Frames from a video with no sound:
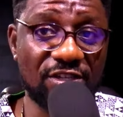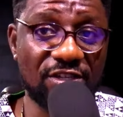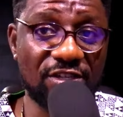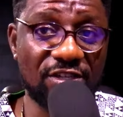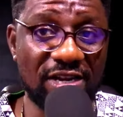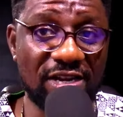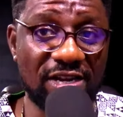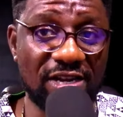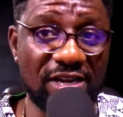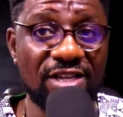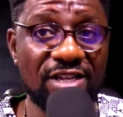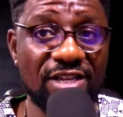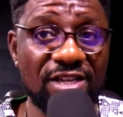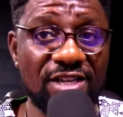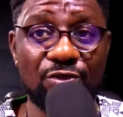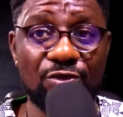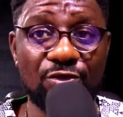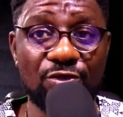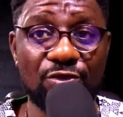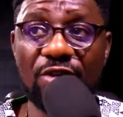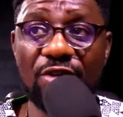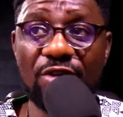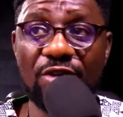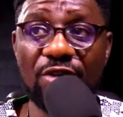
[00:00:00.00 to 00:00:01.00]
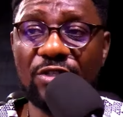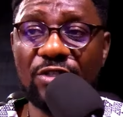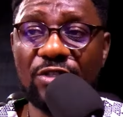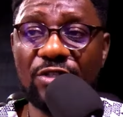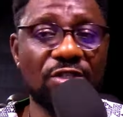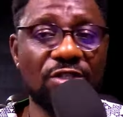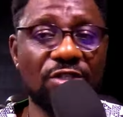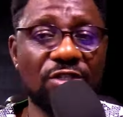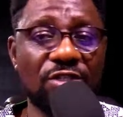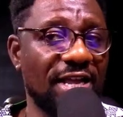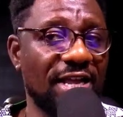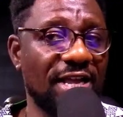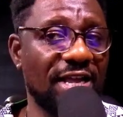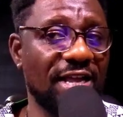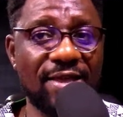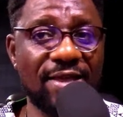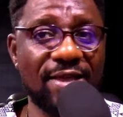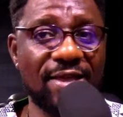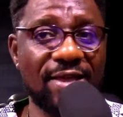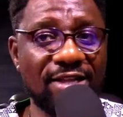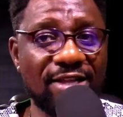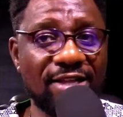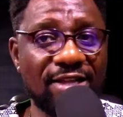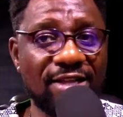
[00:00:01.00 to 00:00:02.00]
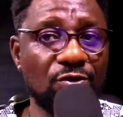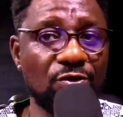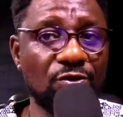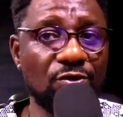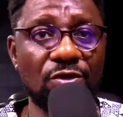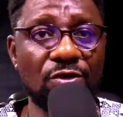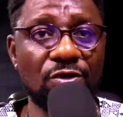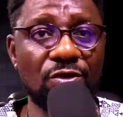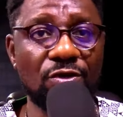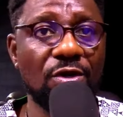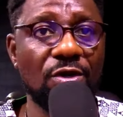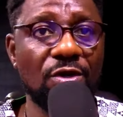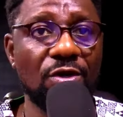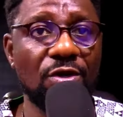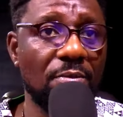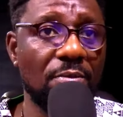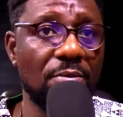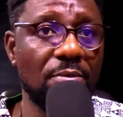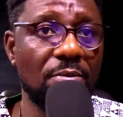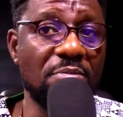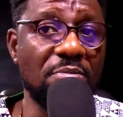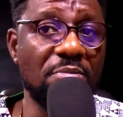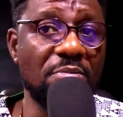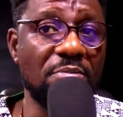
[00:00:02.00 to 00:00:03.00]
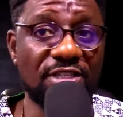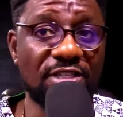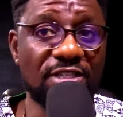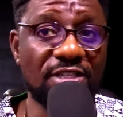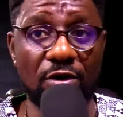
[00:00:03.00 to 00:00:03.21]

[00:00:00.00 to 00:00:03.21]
Today was just like I had to mix it up.